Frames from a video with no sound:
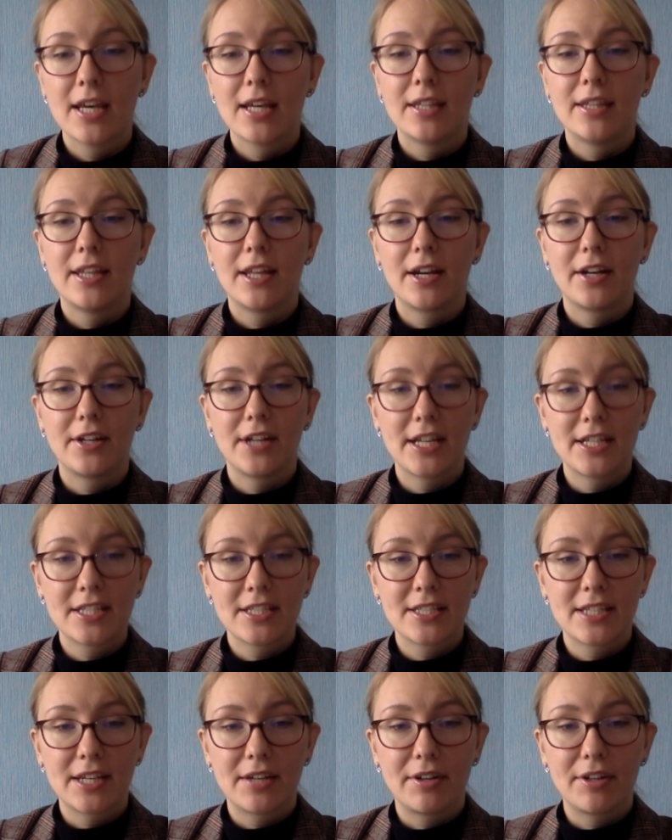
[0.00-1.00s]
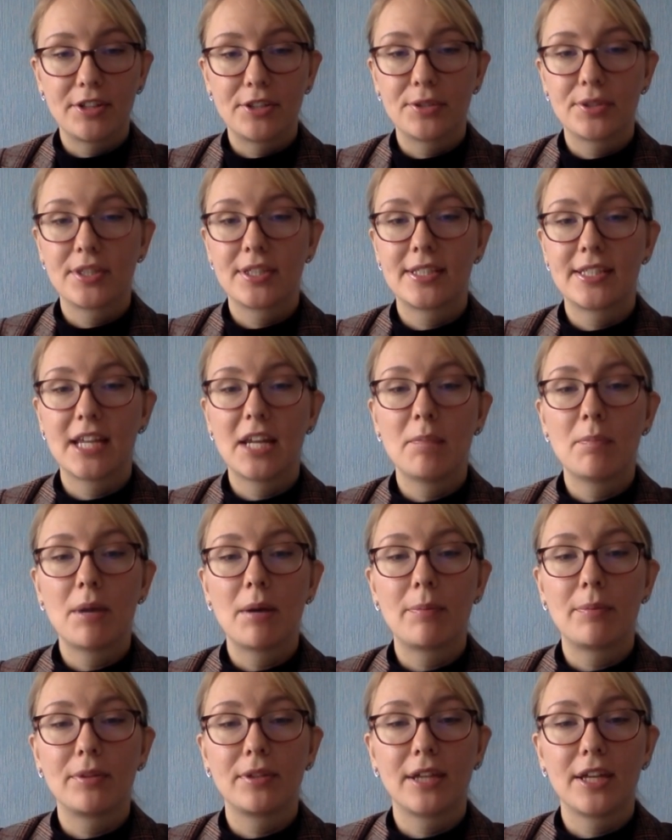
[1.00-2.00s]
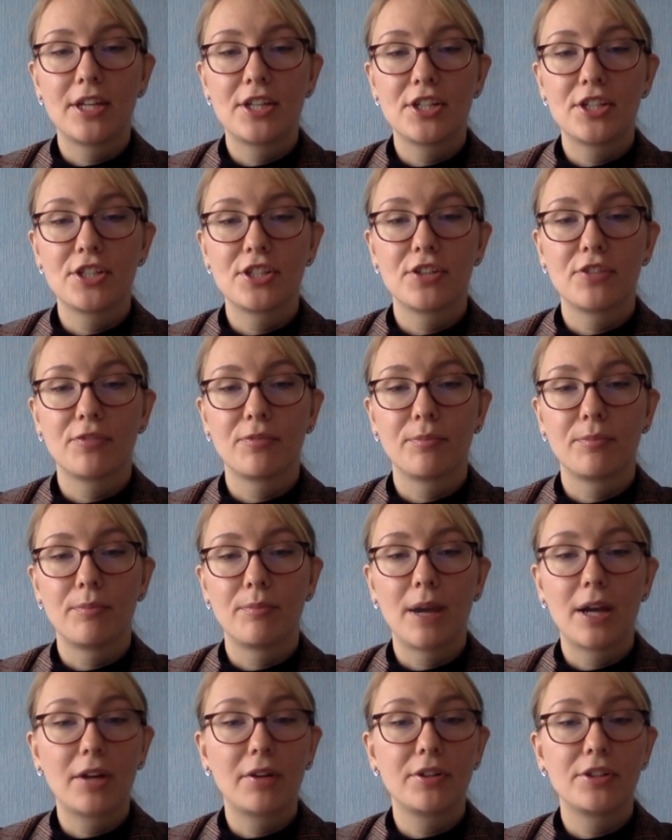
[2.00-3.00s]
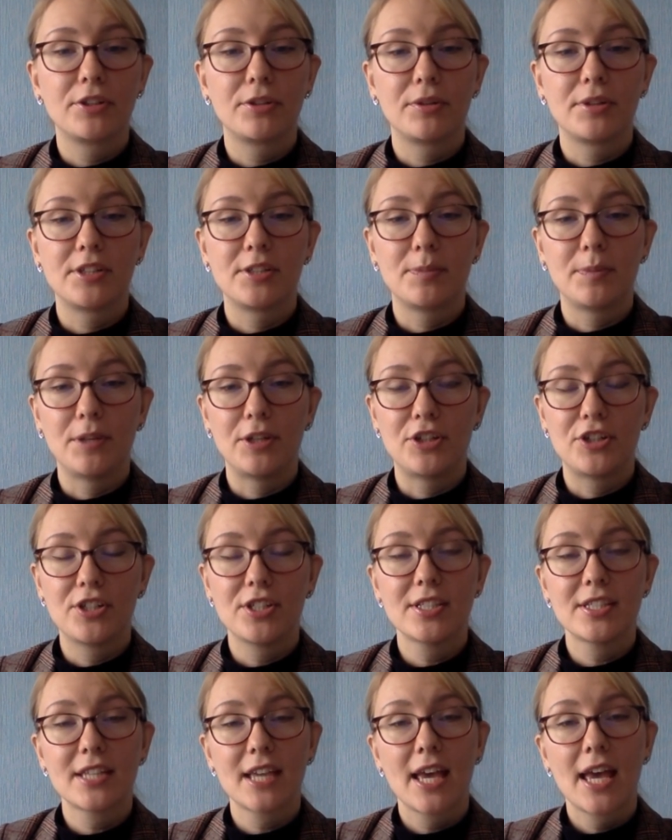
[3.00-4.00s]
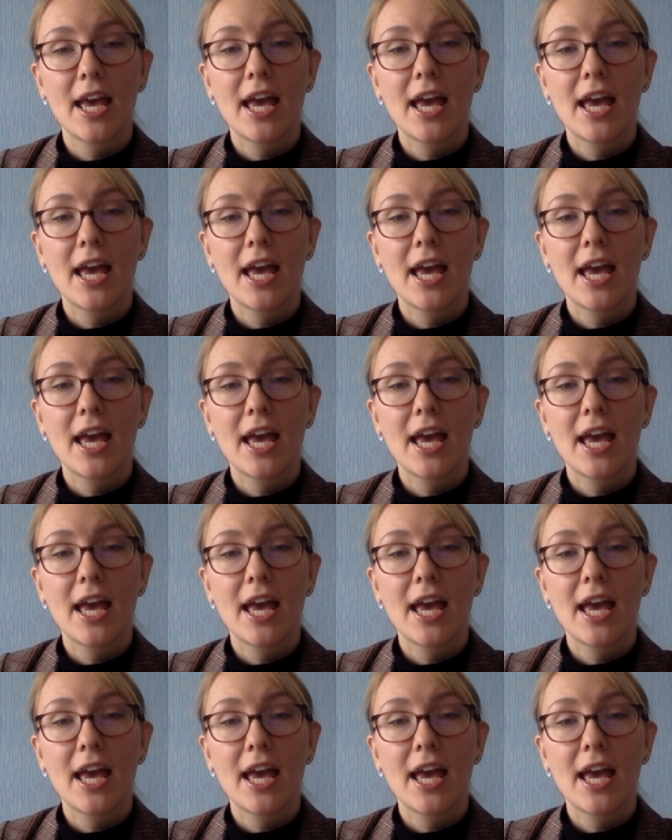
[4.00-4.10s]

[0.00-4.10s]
that are necessary to sustain populations of migratory species